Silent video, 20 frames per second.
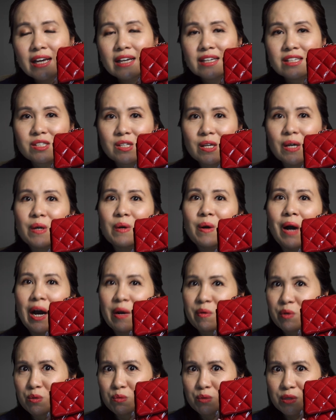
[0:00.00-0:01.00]
So I
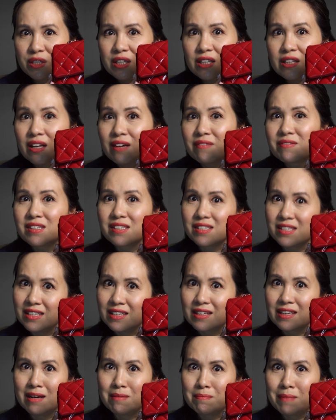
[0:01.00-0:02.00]
would really love to see
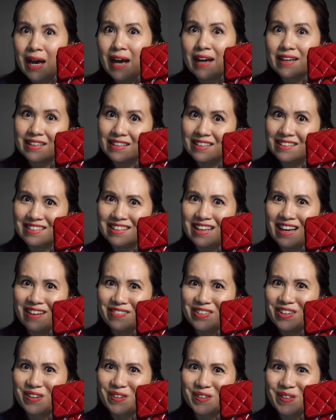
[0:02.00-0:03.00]
it come back in
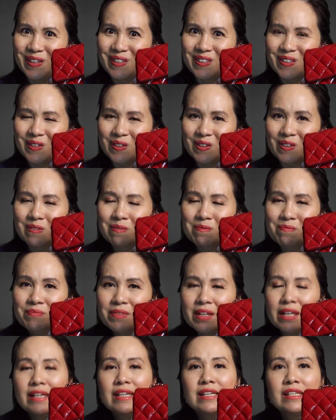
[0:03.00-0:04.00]
caviar leather.
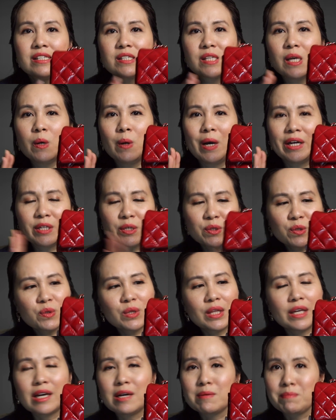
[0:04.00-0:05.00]
So another
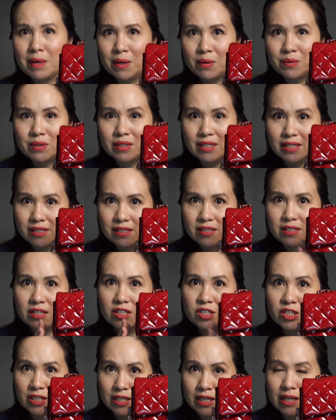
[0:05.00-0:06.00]
thing about this
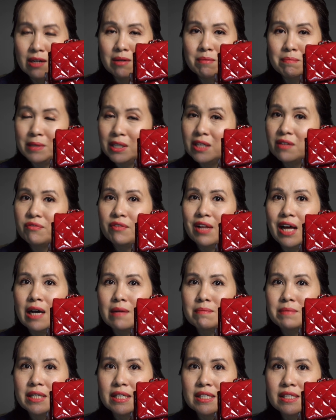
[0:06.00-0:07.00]
Chanel mini
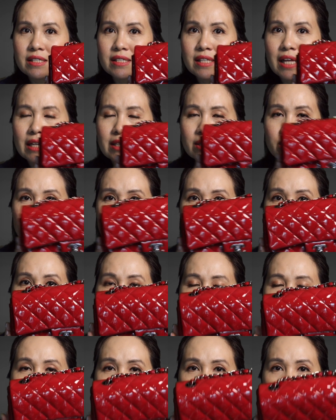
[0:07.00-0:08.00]
flap is that you'll
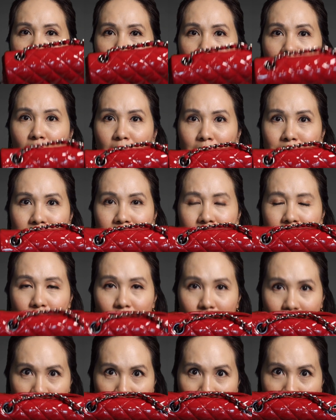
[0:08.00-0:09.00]
notice on the top it
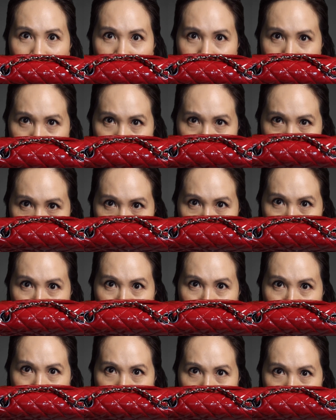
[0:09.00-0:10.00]
only has
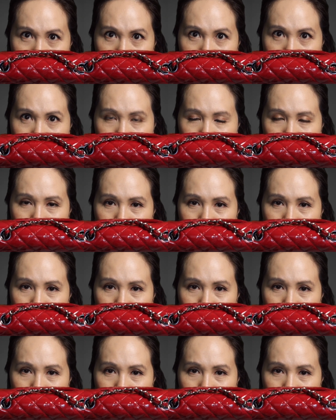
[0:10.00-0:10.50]
2 grommets.